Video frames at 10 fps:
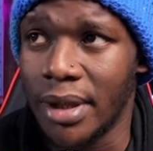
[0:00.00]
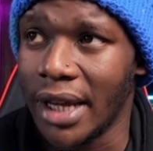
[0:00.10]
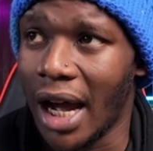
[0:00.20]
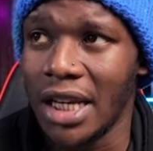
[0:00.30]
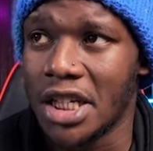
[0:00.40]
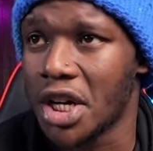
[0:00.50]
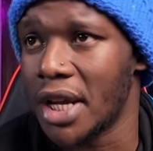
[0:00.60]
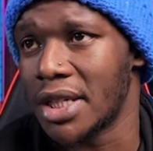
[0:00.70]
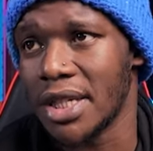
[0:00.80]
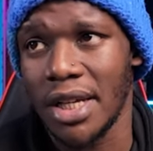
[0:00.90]
the early
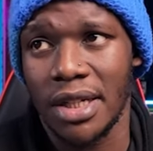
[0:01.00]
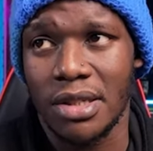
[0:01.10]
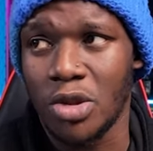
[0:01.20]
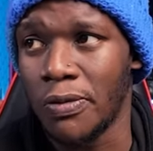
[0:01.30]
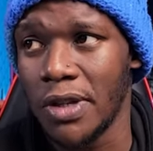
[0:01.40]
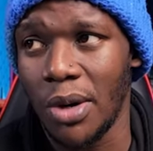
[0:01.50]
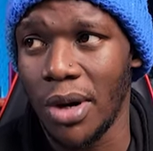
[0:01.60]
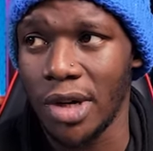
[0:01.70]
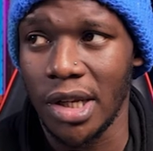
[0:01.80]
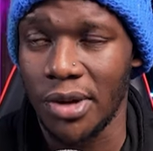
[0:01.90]
trends is that Slovenia
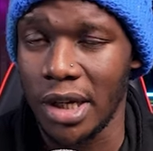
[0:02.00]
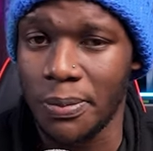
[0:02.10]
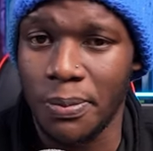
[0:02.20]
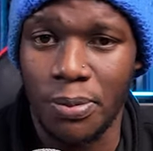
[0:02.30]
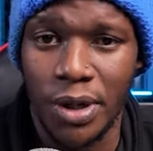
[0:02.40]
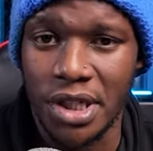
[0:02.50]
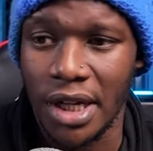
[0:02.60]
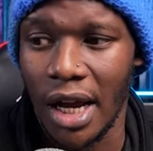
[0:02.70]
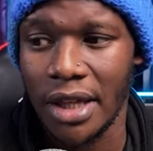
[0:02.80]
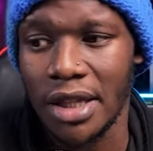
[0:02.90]
were really pressing high.